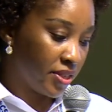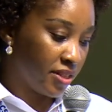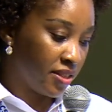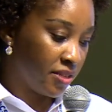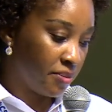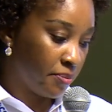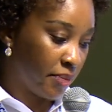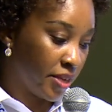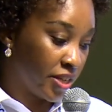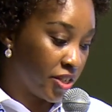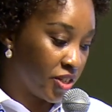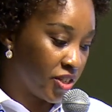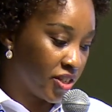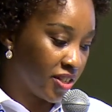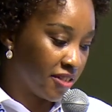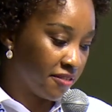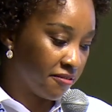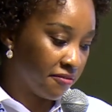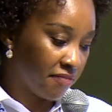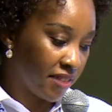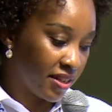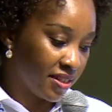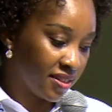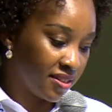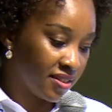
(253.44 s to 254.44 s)
Pension
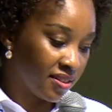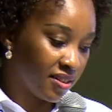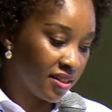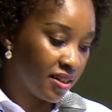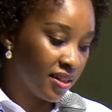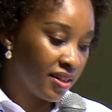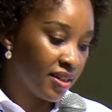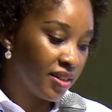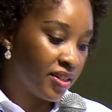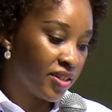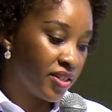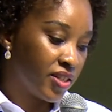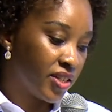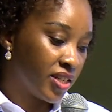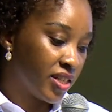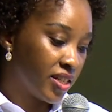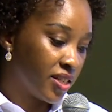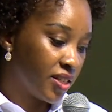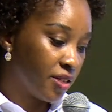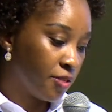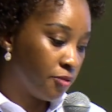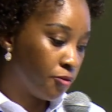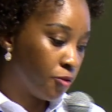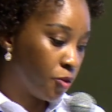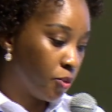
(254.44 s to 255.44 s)
Fund. She
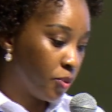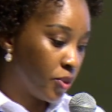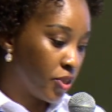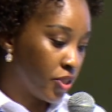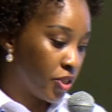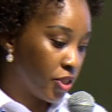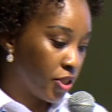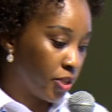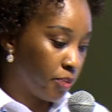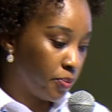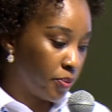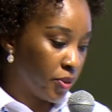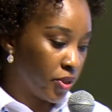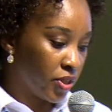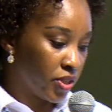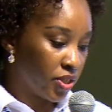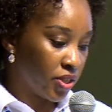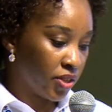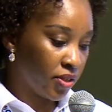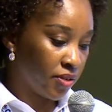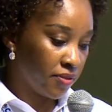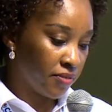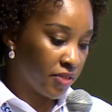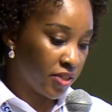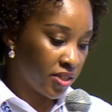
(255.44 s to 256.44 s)
is the former
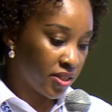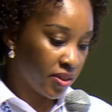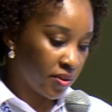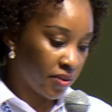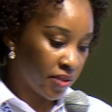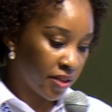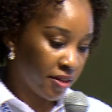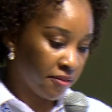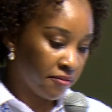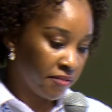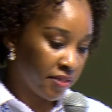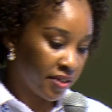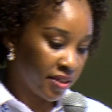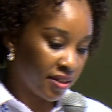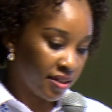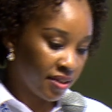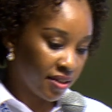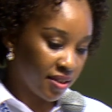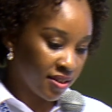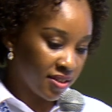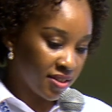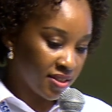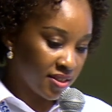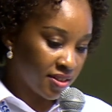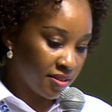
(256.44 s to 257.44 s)
chairperson of the South African
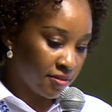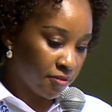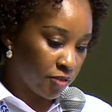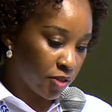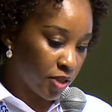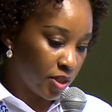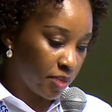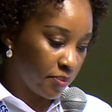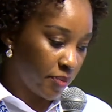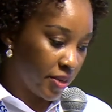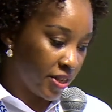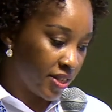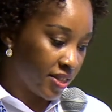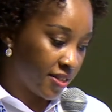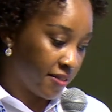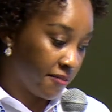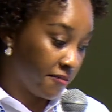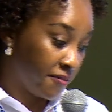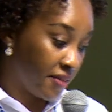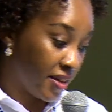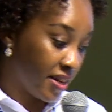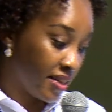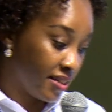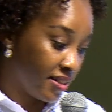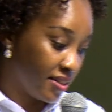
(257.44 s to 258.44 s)
Council for Space
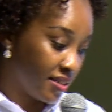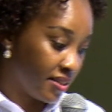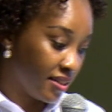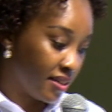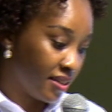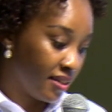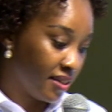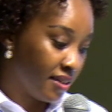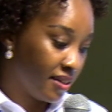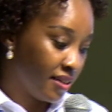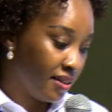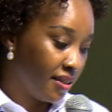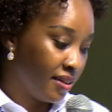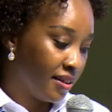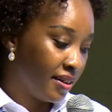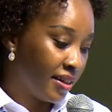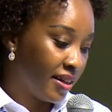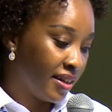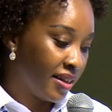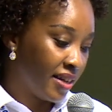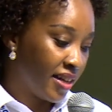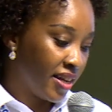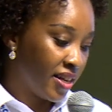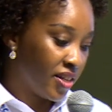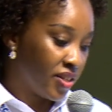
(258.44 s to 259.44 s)
Affairs,
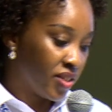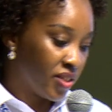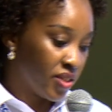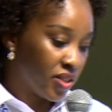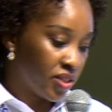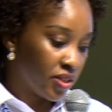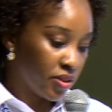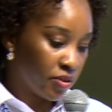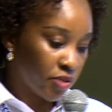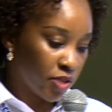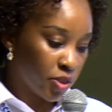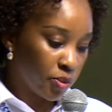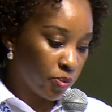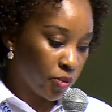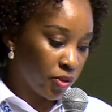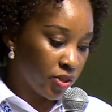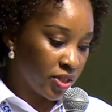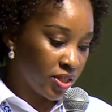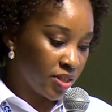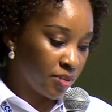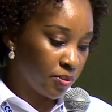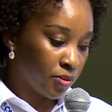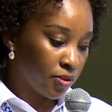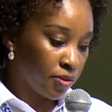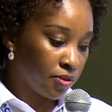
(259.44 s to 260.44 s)
an agency
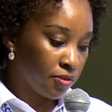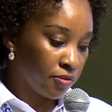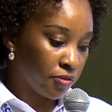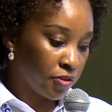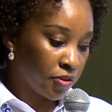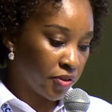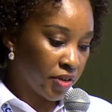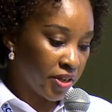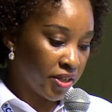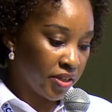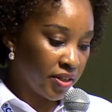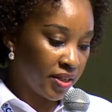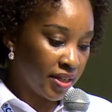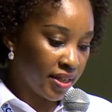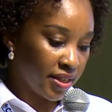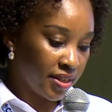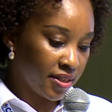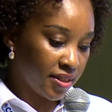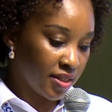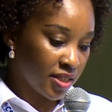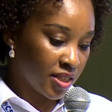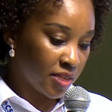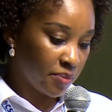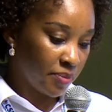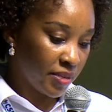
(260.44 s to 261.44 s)
responsible for
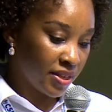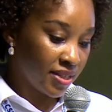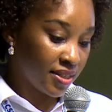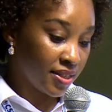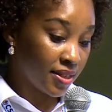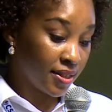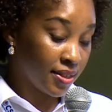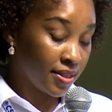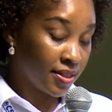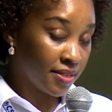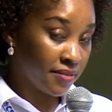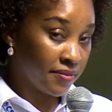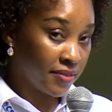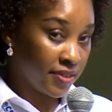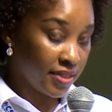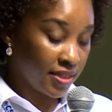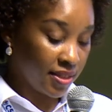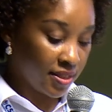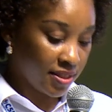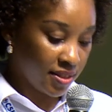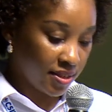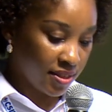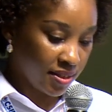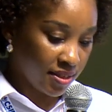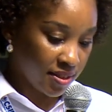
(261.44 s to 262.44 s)
regulating space
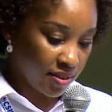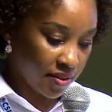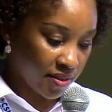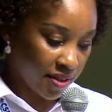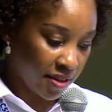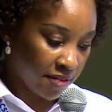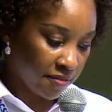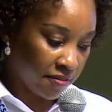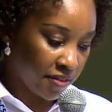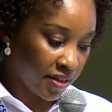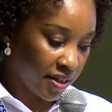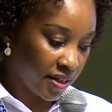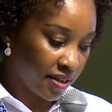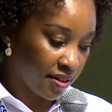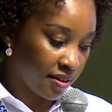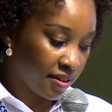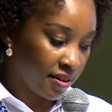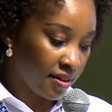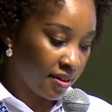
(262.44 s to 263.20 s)
activities in South Africa,